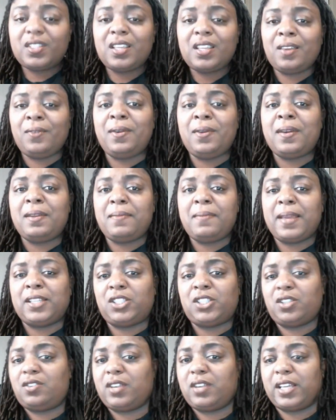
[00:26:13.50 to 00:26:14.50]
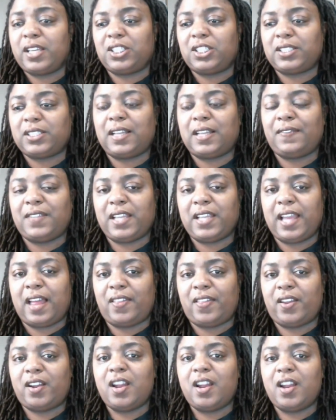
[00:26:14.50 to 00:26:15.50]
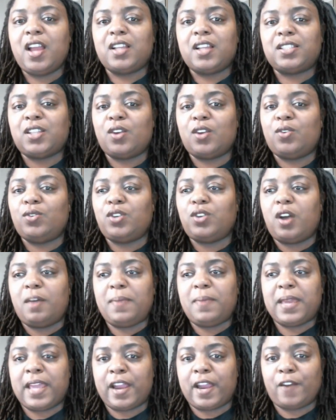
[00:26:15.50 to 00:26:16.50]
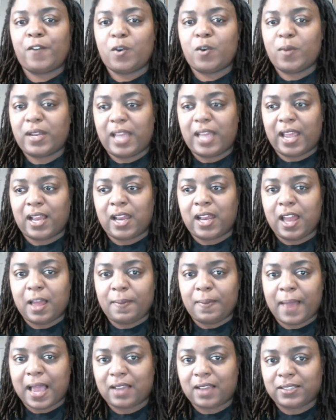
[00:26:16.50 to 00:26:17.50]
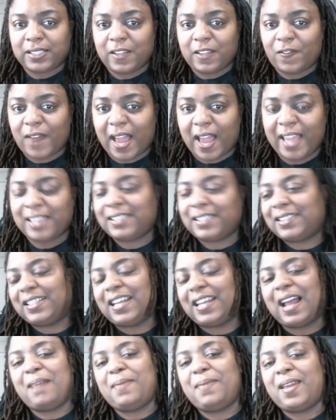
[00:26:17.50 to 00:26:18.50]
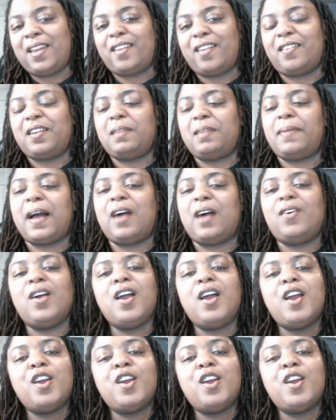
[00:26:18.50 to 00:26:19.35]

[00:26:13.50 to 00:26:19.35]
We want to make sure you get your stuff together. So y'all be careful with that Clubhouse advice that I've been hearing about.